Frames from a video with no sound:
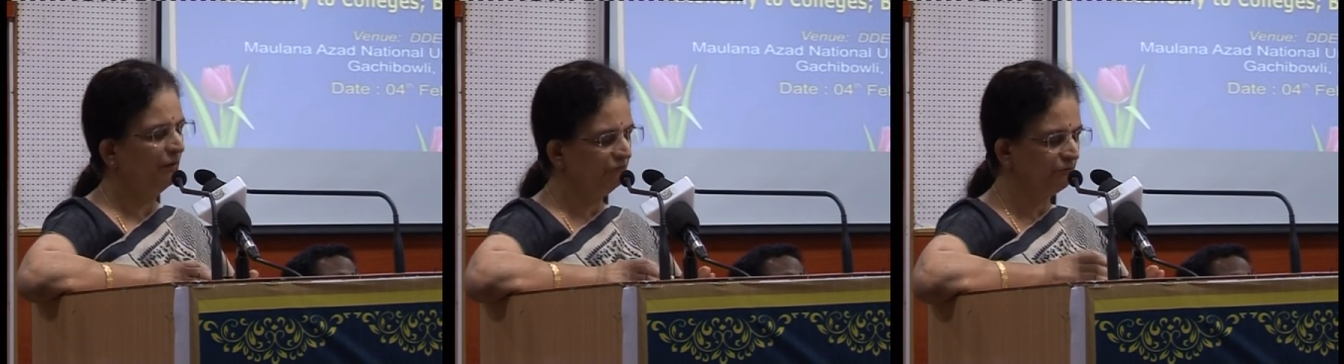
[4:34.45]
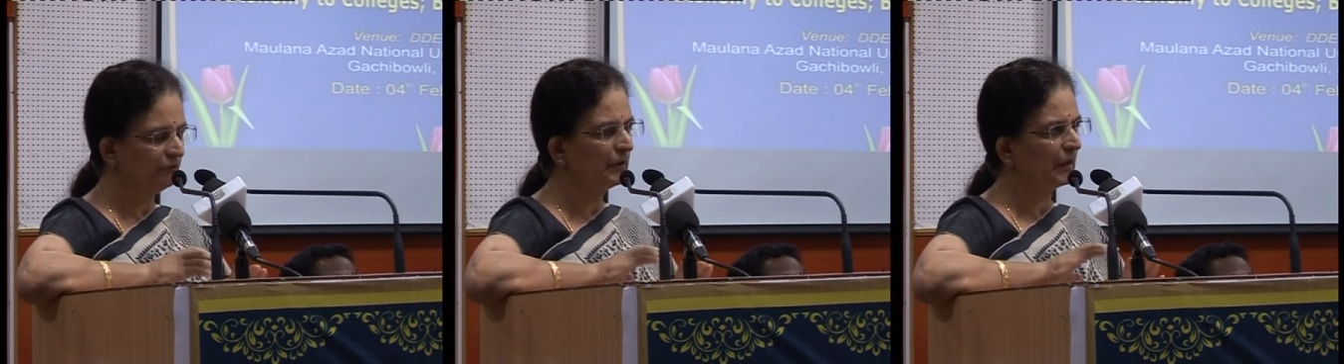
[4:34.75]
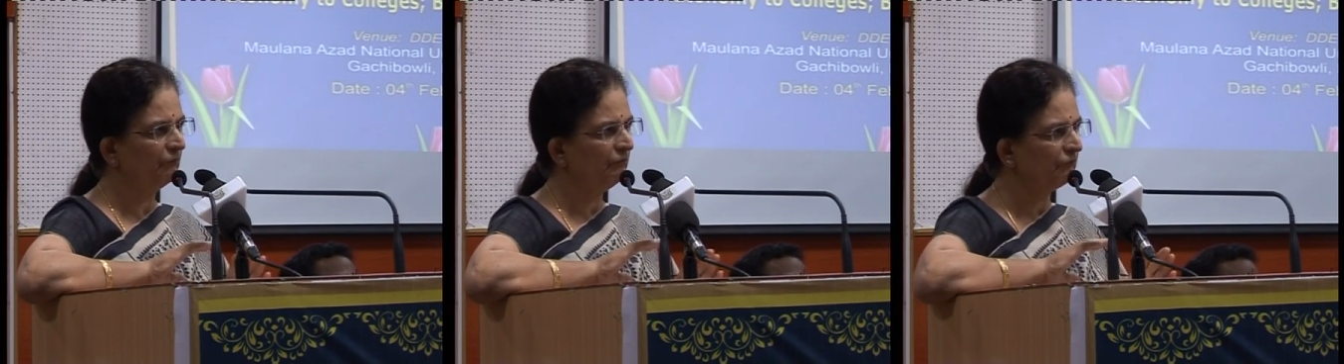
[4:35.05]
We
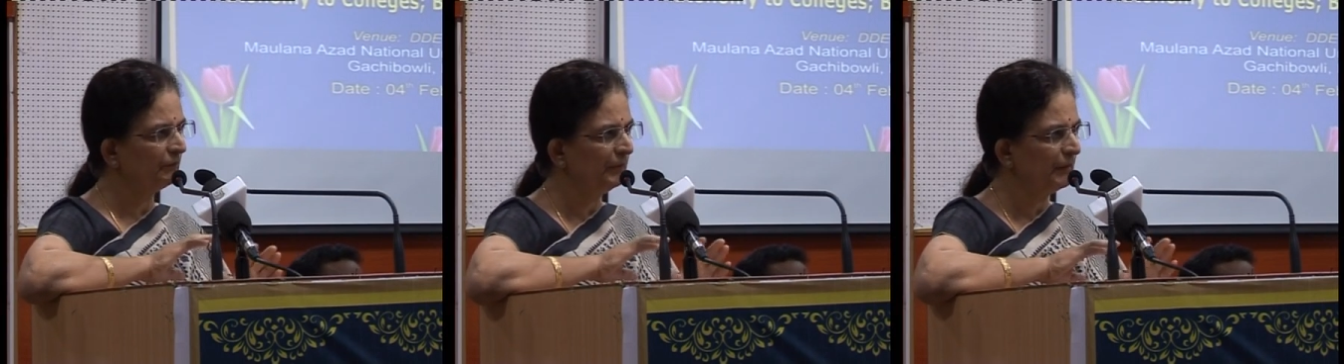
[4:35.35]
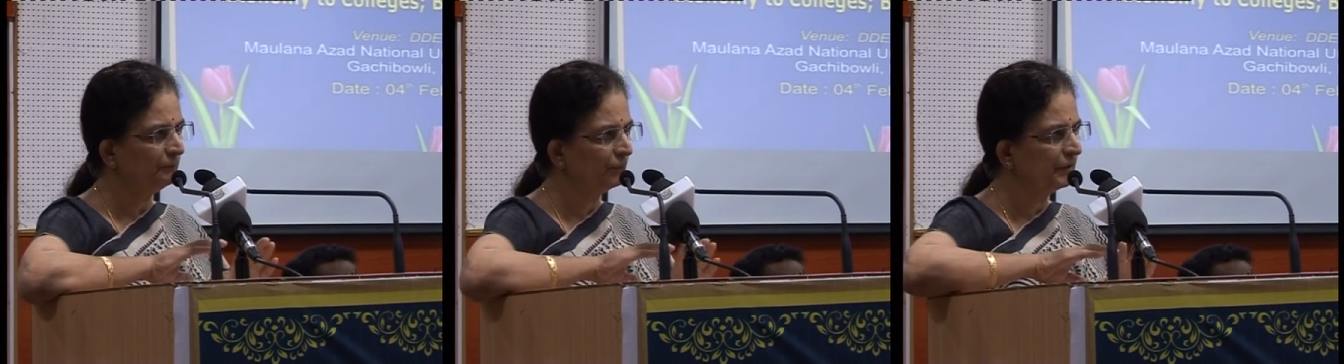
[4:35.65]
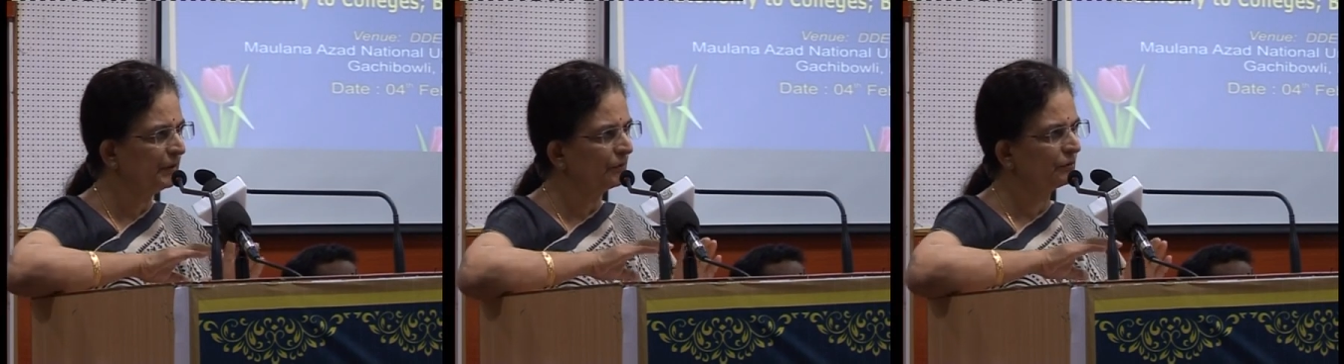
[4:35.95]
were being
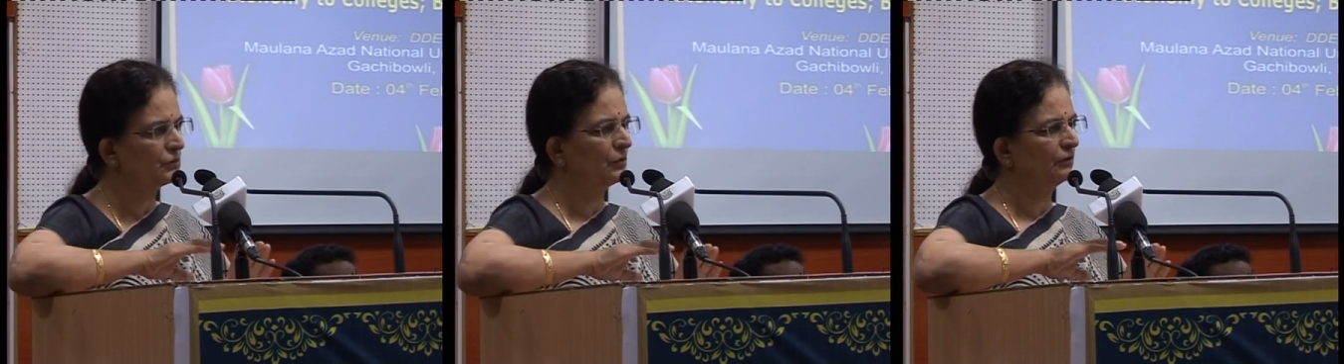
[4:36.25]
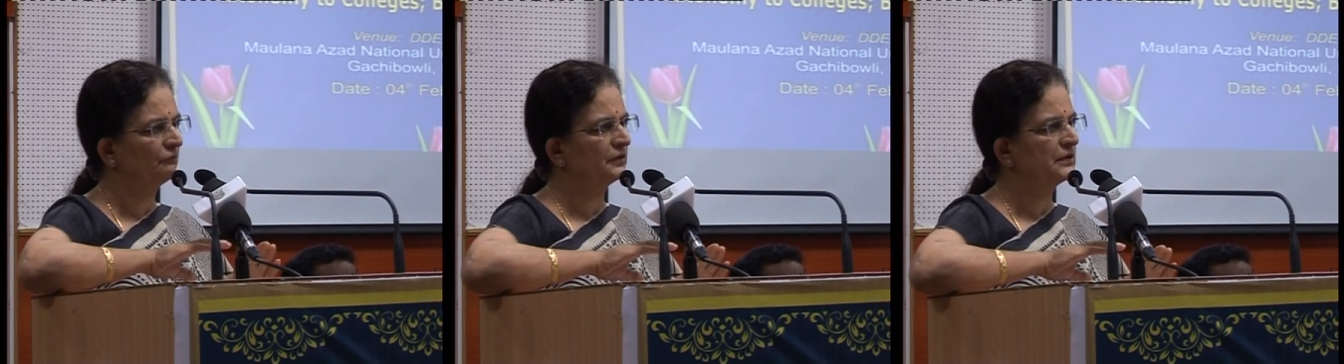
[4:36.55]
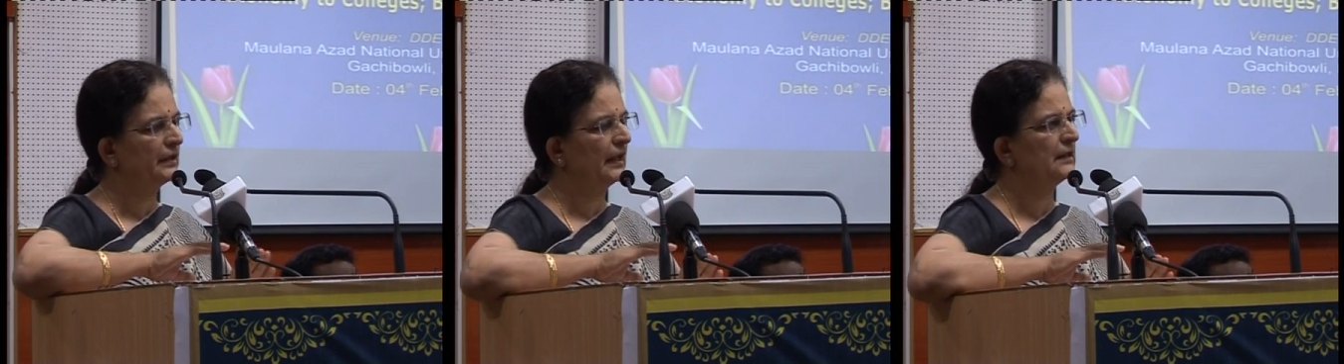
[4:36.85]
put into a sort of a
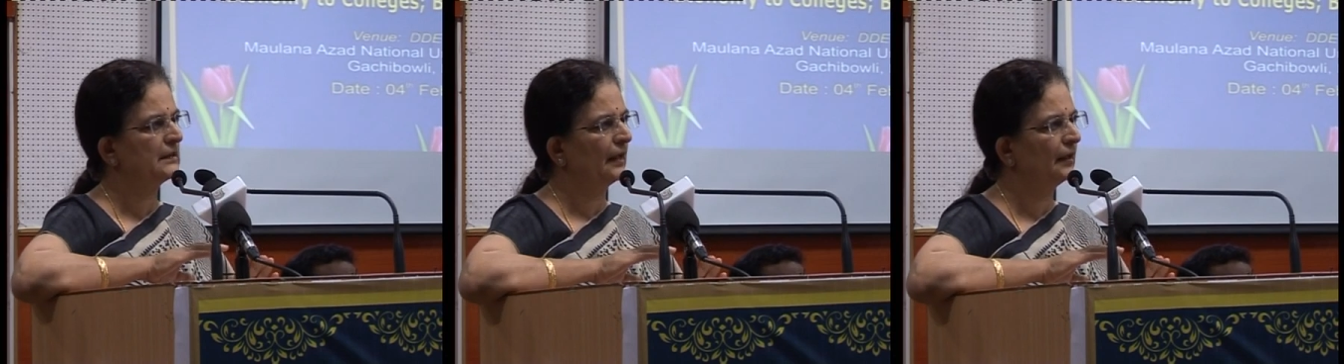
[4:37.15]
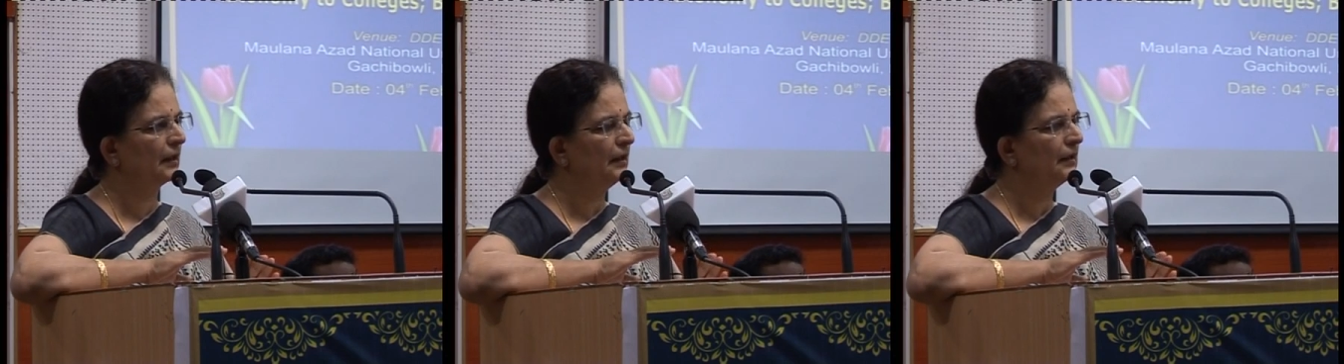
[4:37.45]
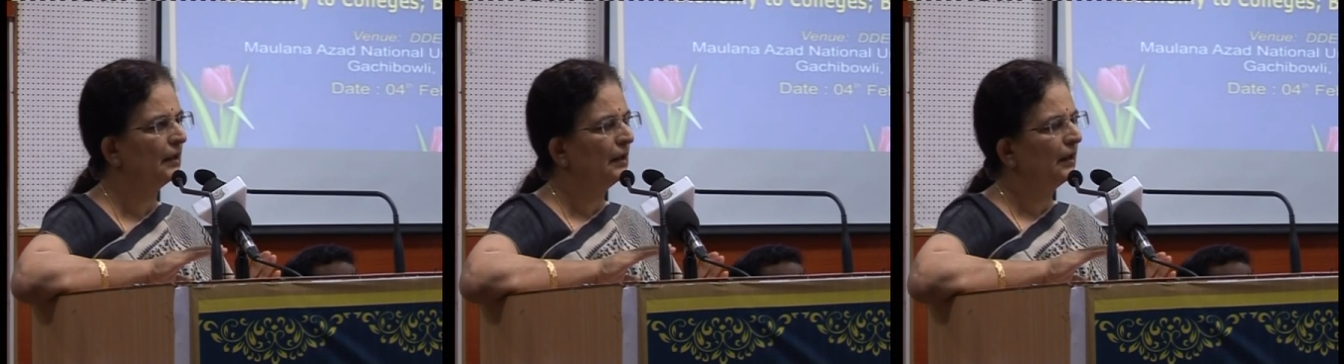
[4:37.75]
straitjacket